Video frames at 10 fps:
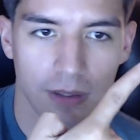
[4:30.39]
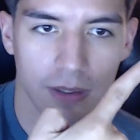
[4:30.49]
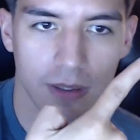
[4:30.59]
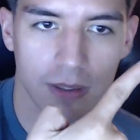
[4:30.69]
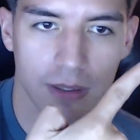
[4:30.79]

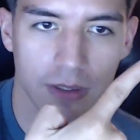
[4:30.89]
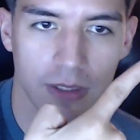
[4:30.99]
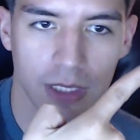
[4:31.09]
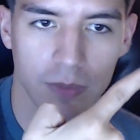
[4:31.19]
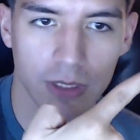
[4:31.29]
You
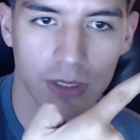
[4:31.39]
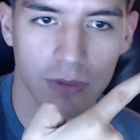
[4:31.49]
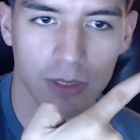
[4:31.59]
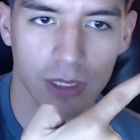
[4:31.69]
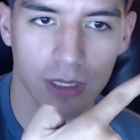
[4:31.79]
kind of want to do
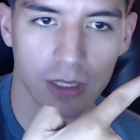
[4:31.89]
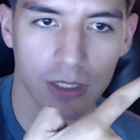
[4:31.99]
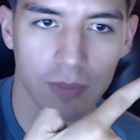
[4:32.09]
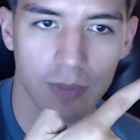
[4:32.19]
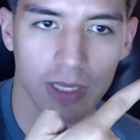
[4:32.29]
it a
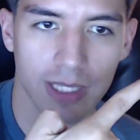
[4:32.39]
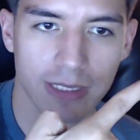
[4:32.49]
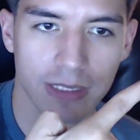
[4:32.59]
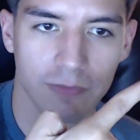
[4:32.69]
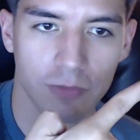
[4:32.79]
little bit less
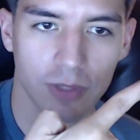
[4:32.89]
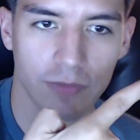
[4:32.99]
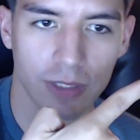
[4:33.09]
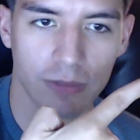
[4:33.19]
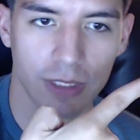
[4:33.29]
than a
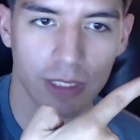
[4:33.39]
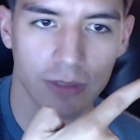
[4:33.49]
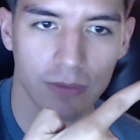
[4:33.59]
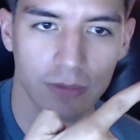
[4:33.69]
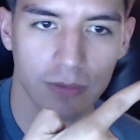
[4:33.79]
45-degree
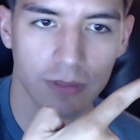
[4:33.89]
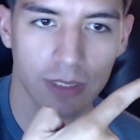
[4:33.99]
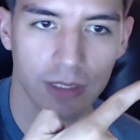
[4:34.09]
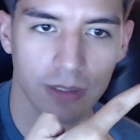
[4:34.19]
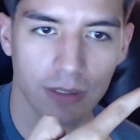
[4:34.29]
angle, okay?